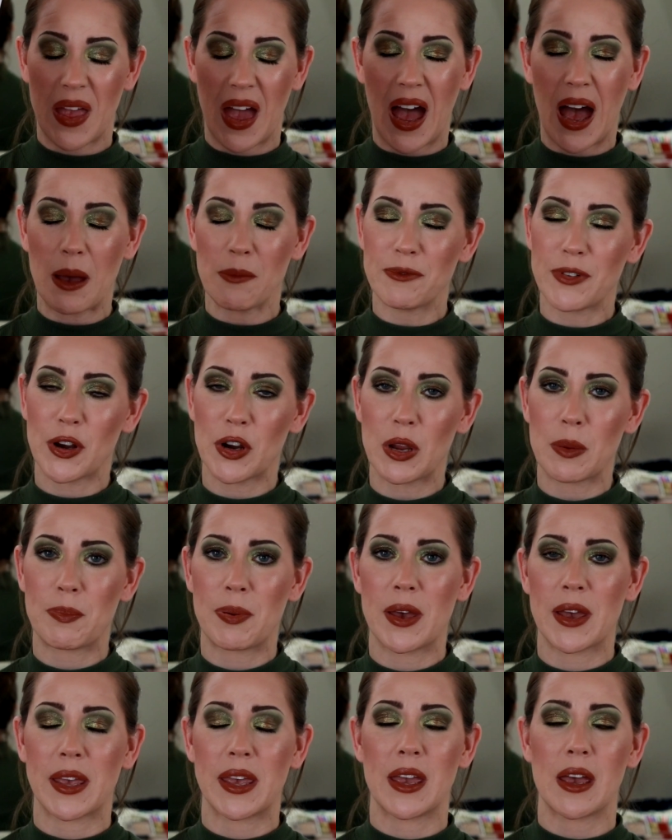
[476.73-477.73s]
I'm very
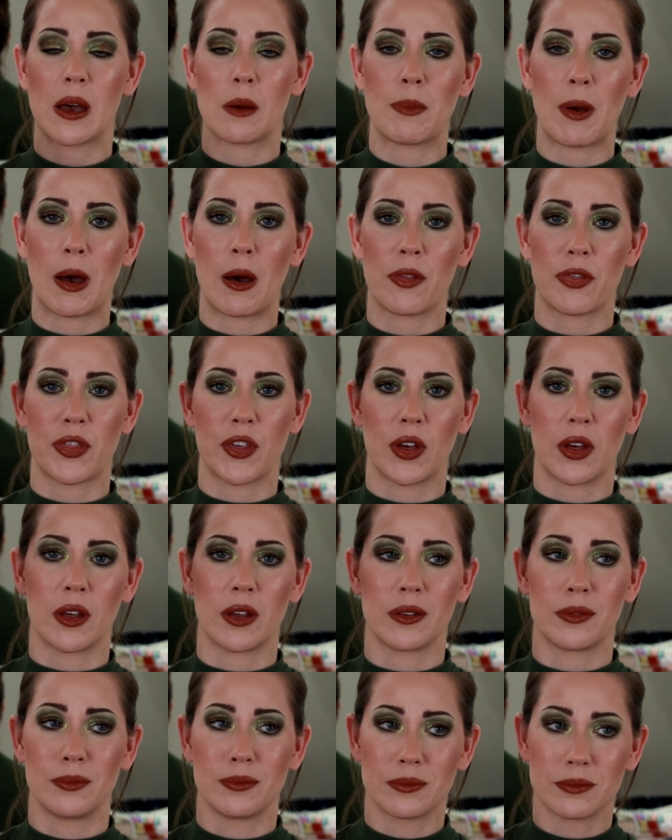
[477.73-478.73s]
picky about
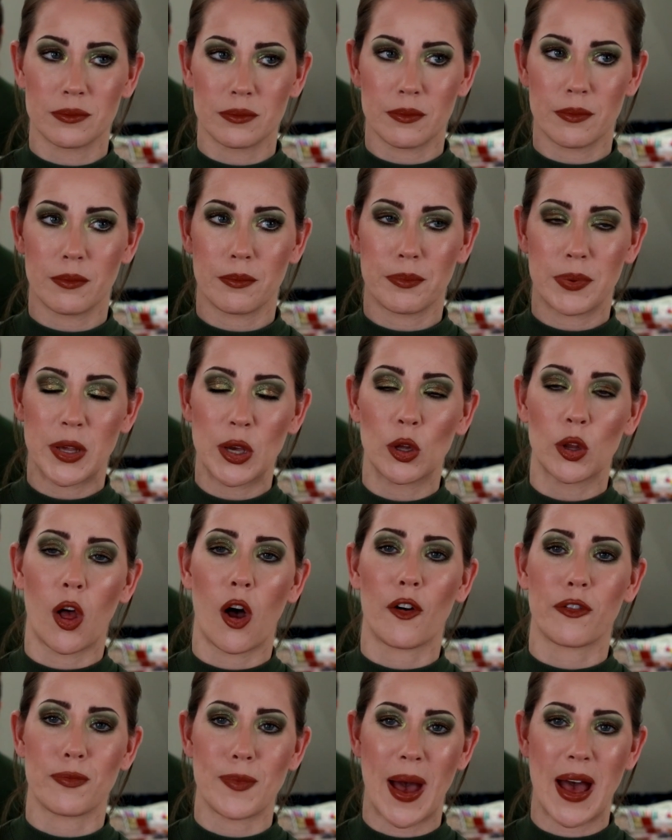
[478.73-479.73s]
the peel
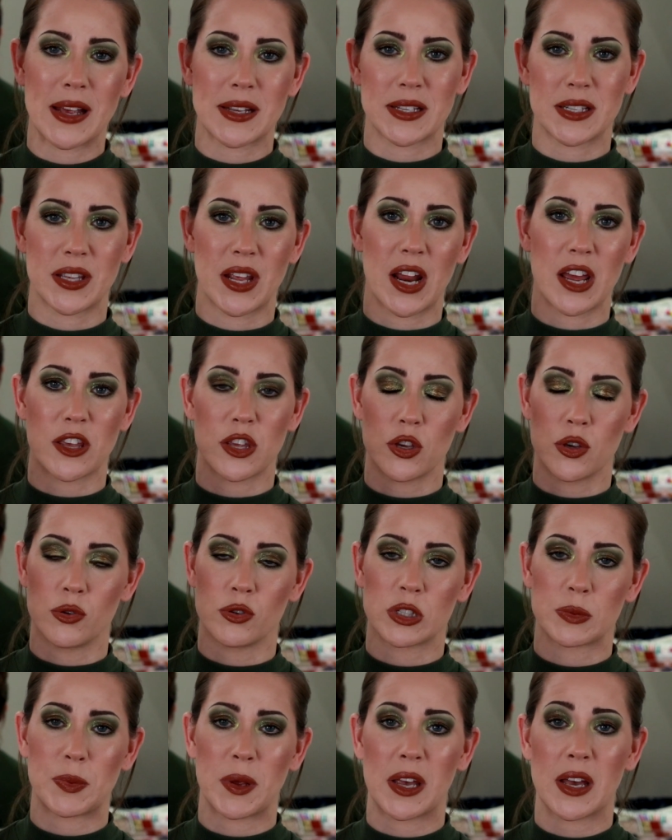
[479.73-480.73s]
off masks that I
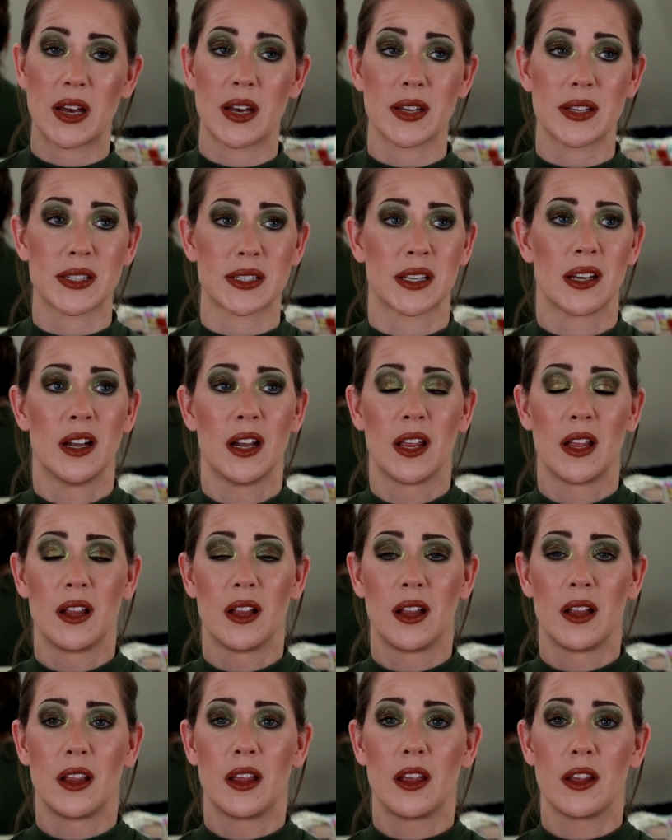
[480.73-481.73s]
use because,
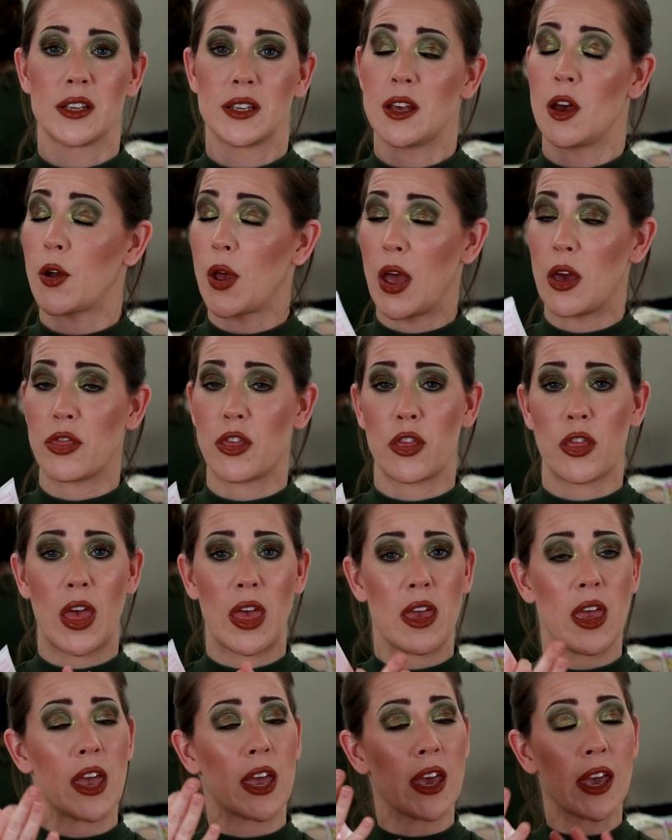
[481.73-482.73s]
okay,
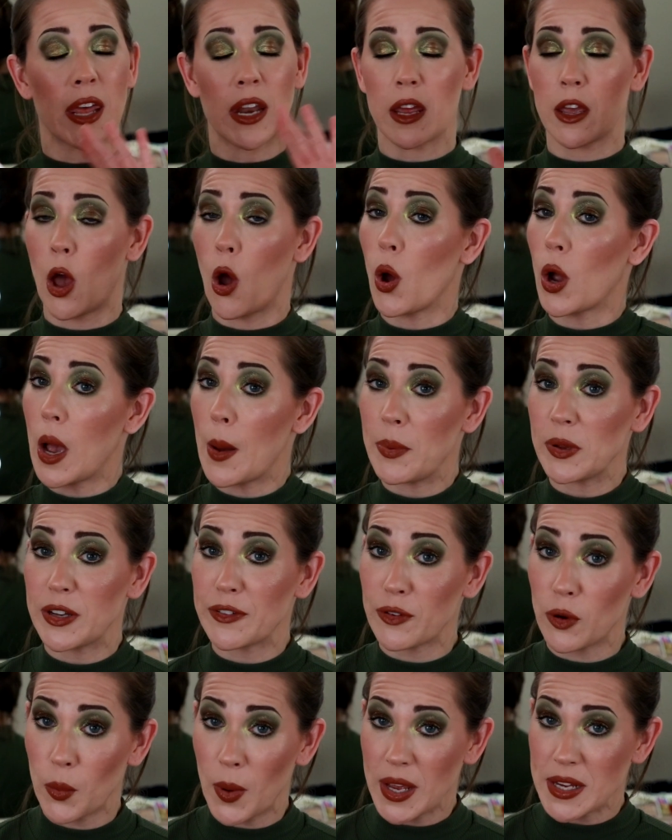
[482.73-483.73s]
it can go a couple
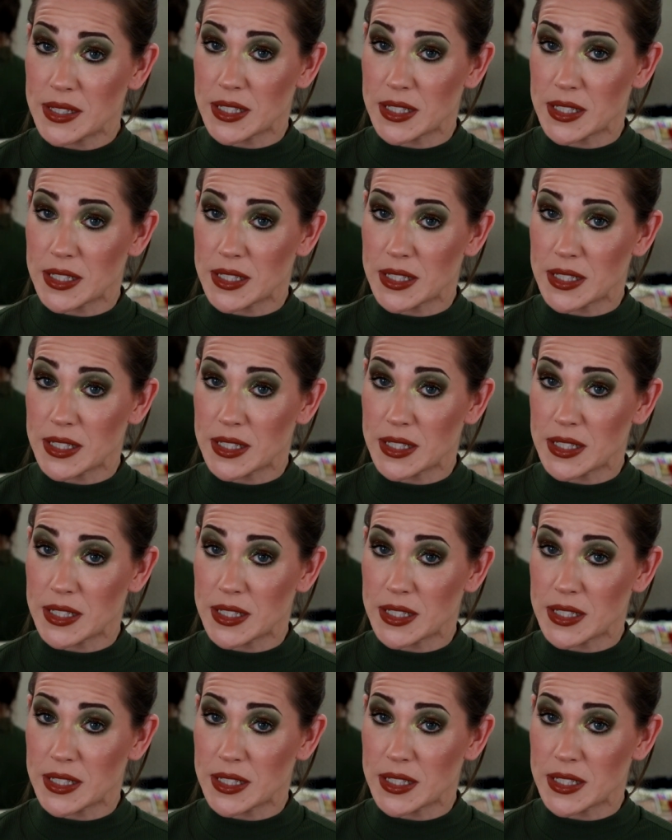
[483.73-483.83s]
different ways